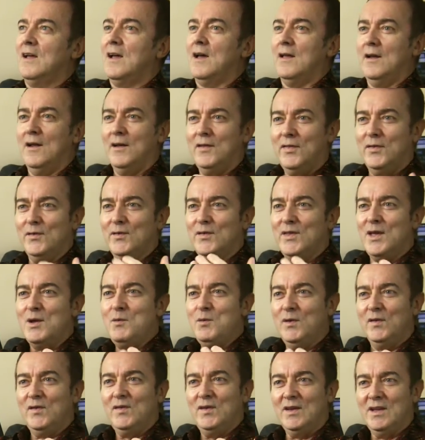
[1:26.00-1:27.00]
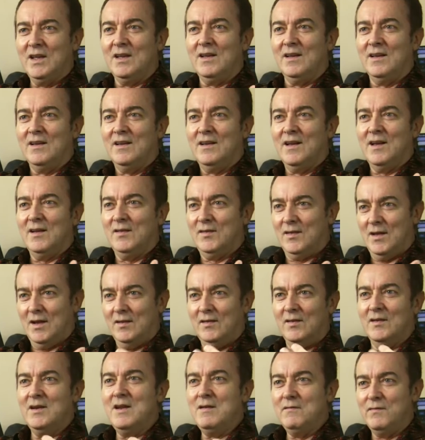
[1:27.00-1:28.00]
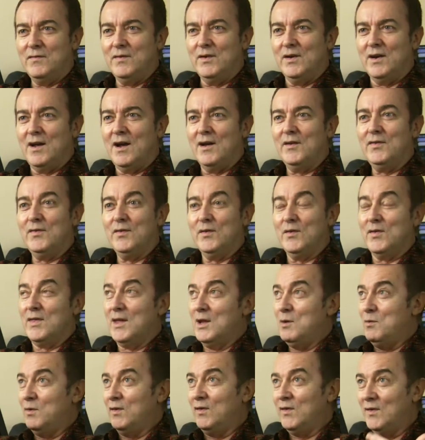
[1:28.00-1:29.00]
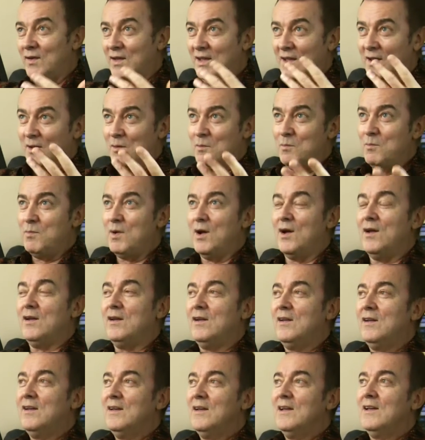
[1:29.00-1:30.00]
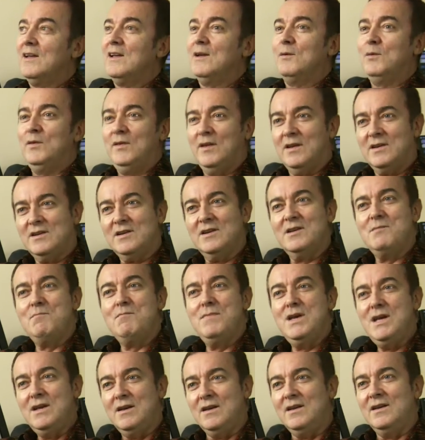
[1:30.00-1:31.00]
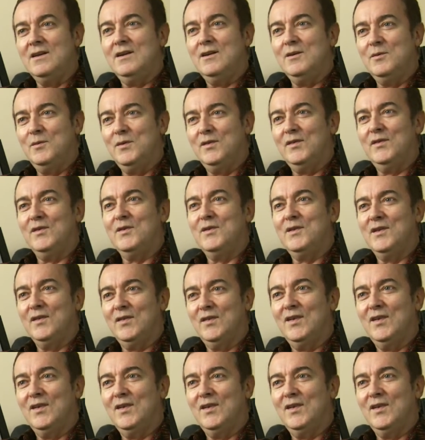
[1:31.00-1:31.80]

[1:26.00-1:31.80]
and I thought they were singing as as an infant. I thought they were singing, but it was actually me who was doing the